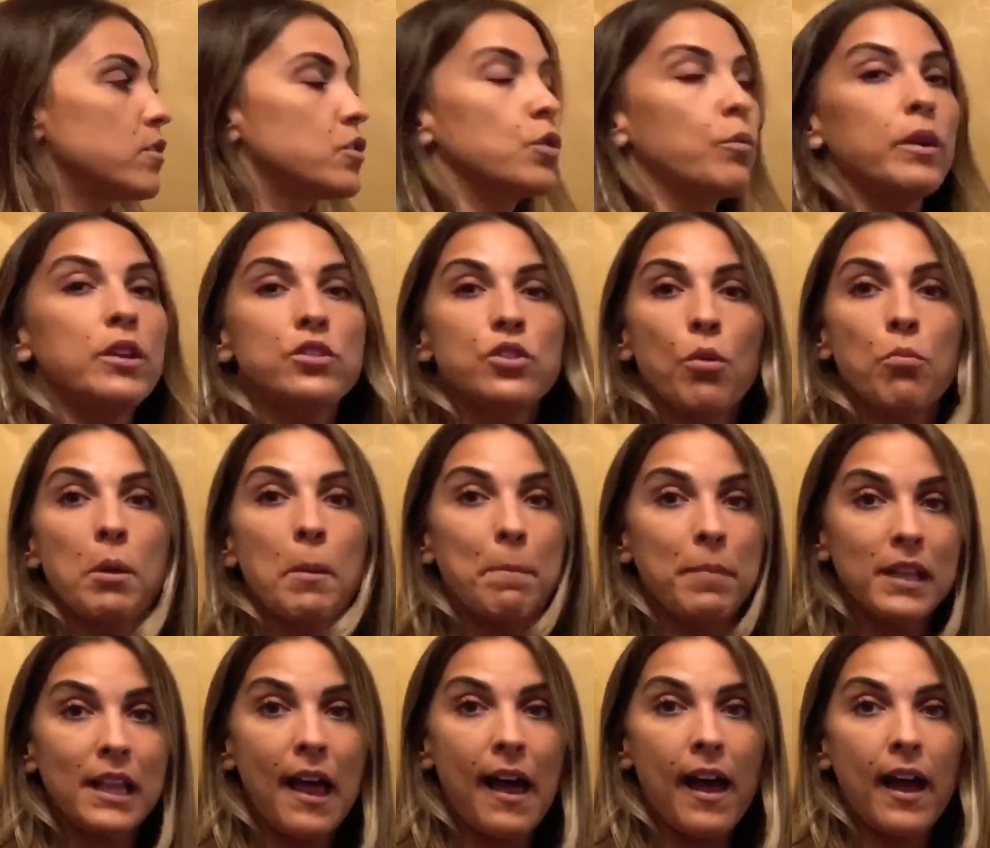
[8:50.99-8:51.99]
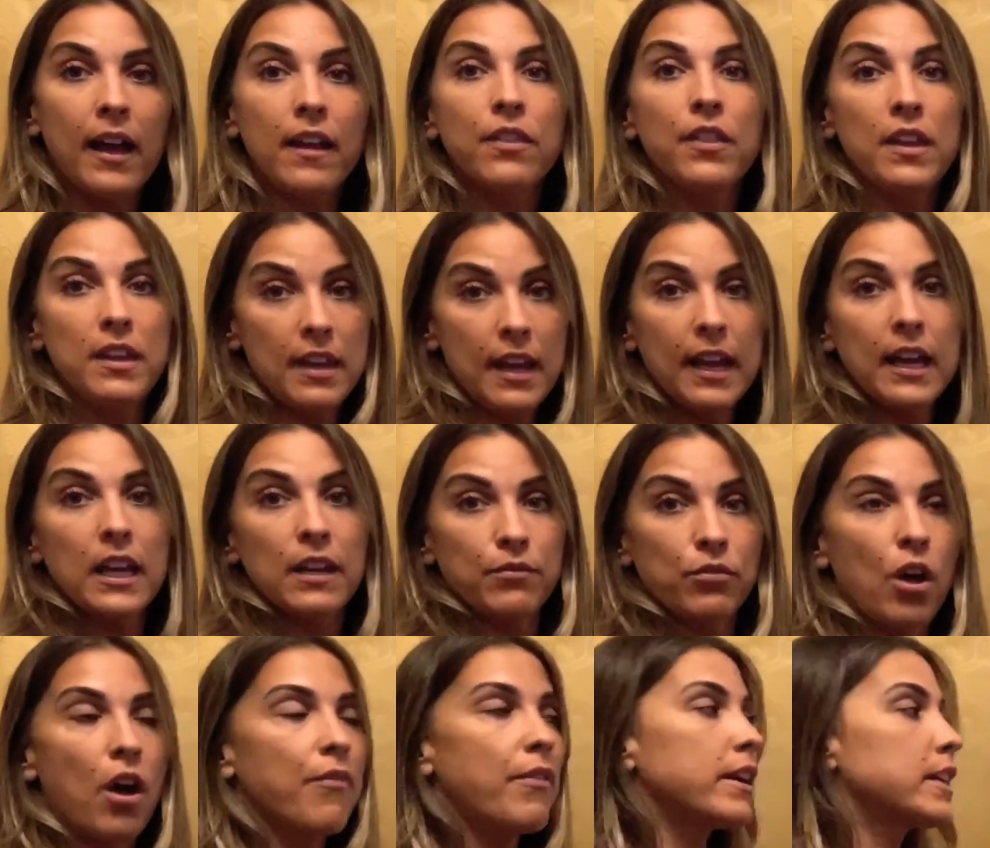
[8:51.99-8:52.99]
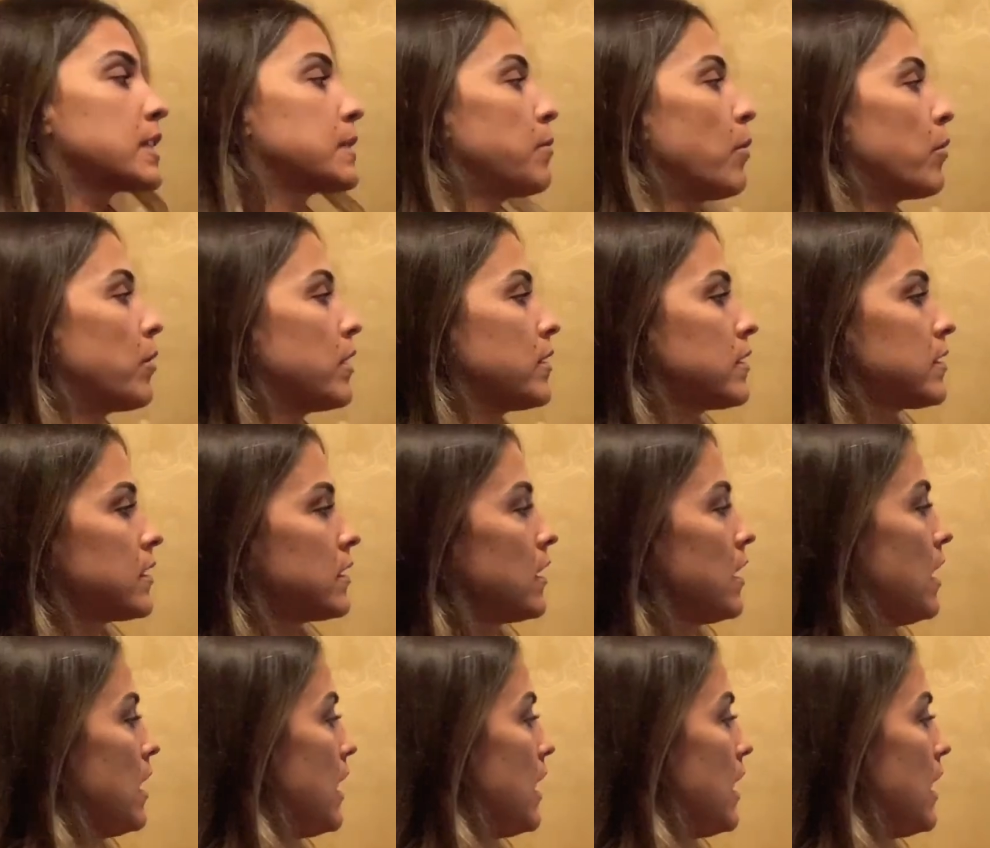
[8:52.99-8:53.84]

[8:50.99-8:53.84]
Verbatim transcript: so we don't apply the negative law of exponents.